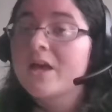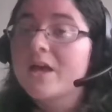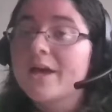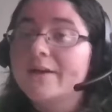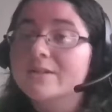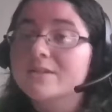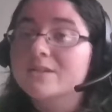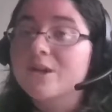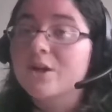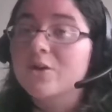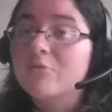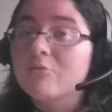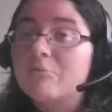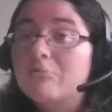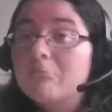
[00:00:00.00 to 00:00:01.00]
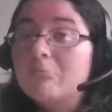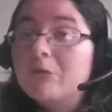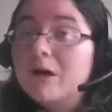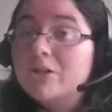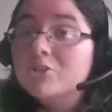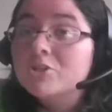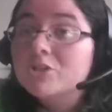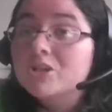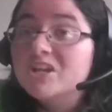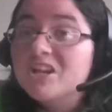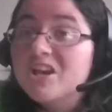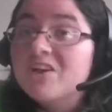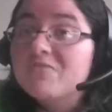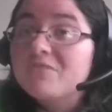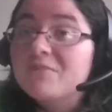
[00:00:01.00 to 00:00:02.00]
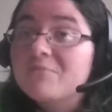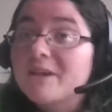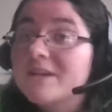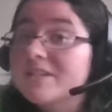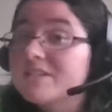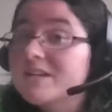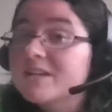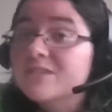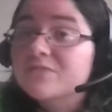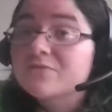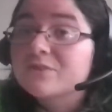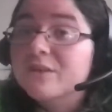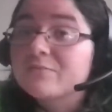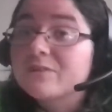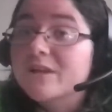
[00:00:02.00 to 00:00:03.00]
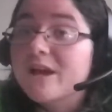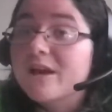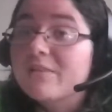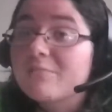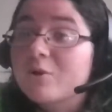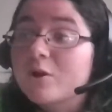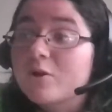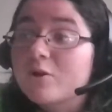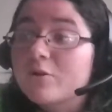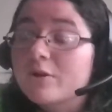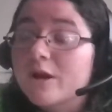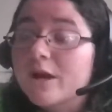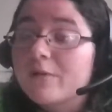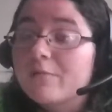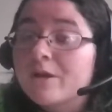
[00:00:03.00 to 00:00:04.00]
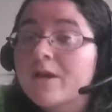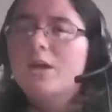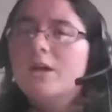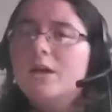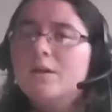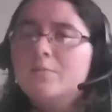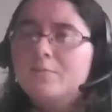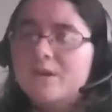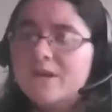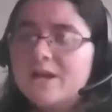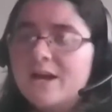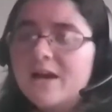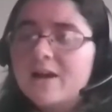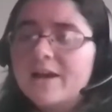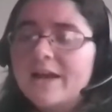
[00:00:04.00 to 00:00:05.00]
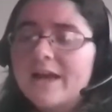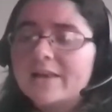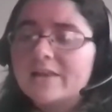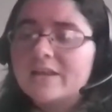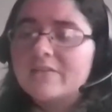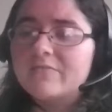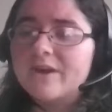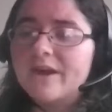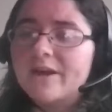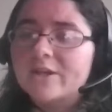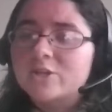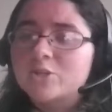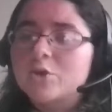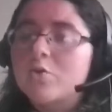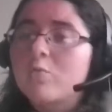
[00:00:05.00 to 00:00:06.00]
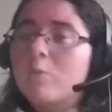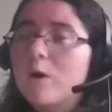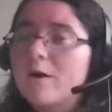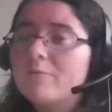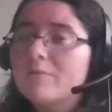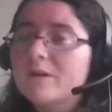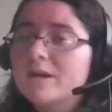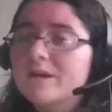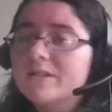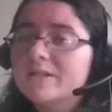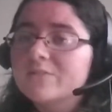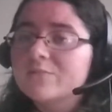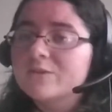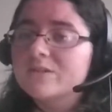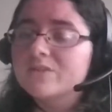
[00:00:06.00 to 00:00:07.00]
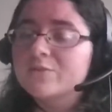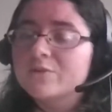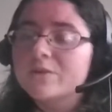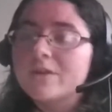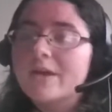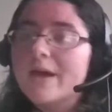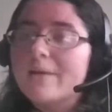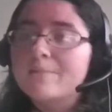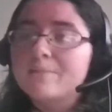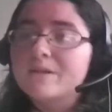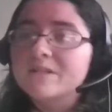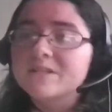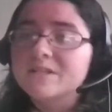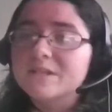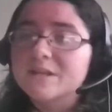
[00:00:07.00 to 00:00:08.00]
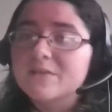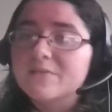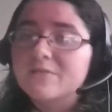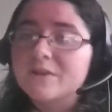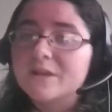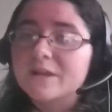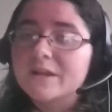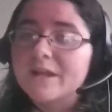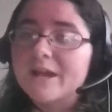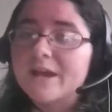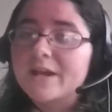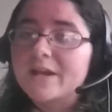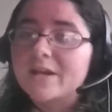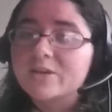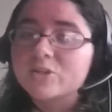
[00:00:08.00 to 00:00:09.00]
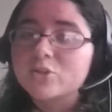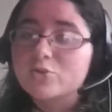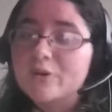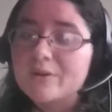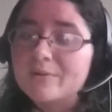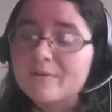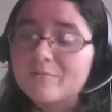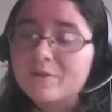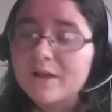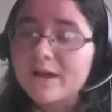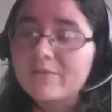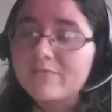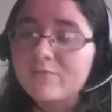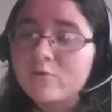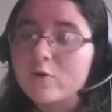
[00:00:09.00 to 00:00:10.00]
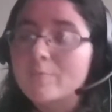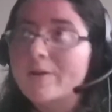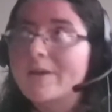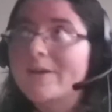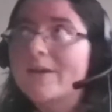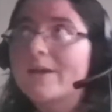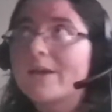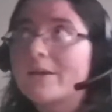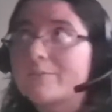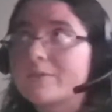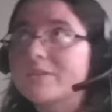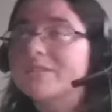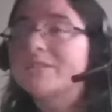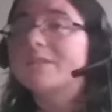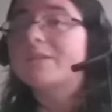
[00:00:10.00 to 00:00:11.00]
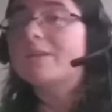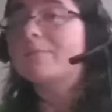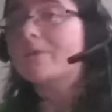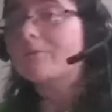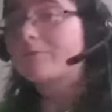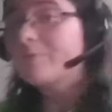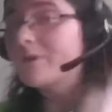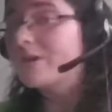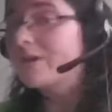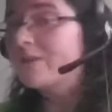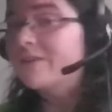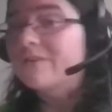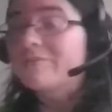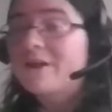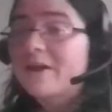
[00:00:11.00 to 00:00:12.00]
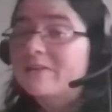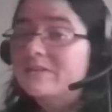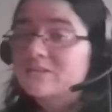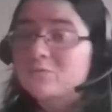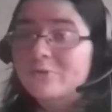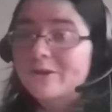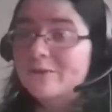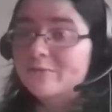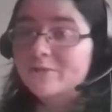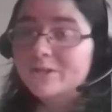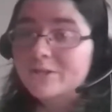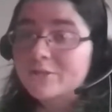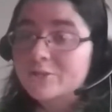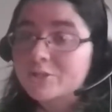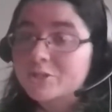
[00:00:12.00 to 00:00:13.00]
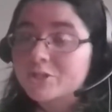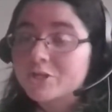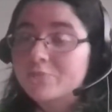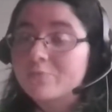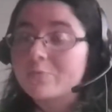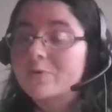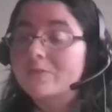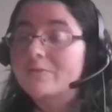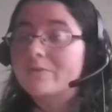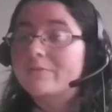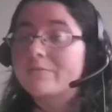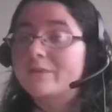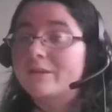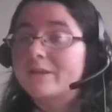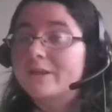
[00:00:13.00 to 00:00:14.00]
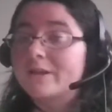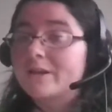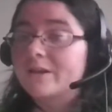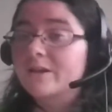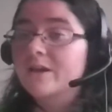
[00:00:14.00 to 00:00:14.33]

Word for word: so logically enough it makes sense for them to kind of partner up peacock had the advantage one because it was sort of the nbc affiliated streaming platform and again nbc wwe they've had this working relationship with their affiliated